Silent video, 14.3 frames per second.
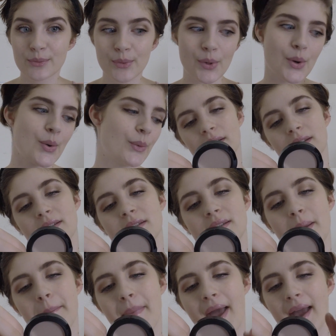Woo! And this is
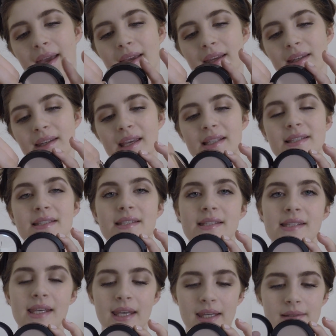the MAC Next
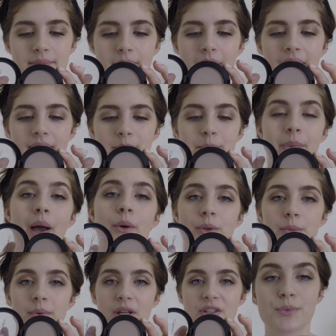Skin Matte
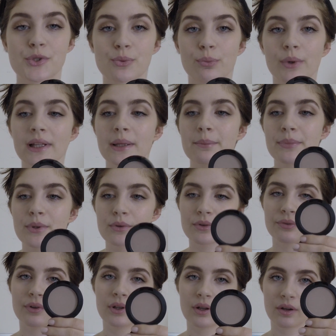Powder Blush. It's really
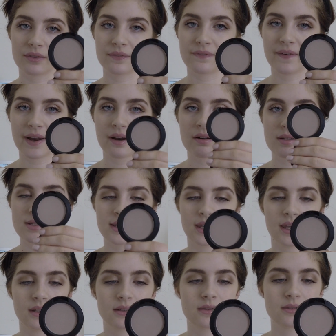beautiful on fair
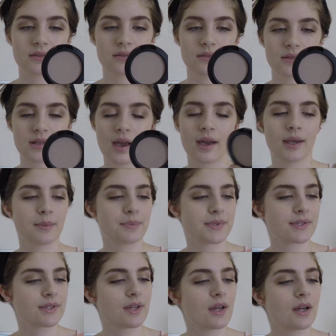skin
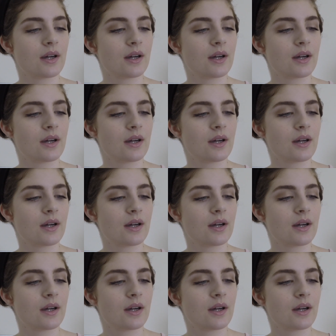types